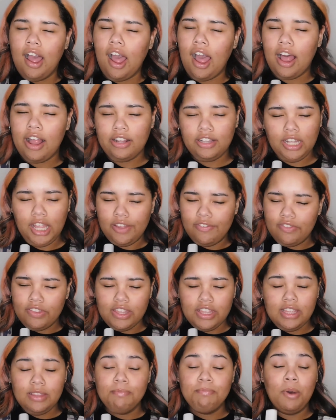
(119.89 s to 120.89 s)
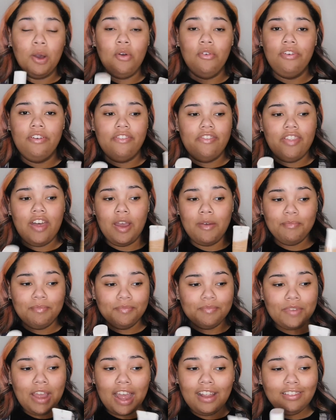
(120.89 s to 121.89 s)
I love both of them.
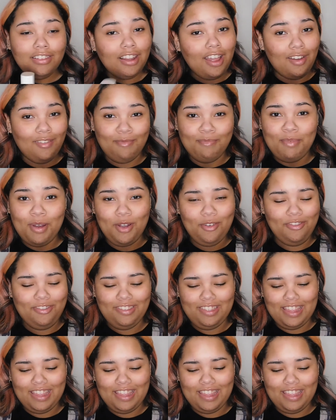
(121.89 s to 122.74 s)
I love both of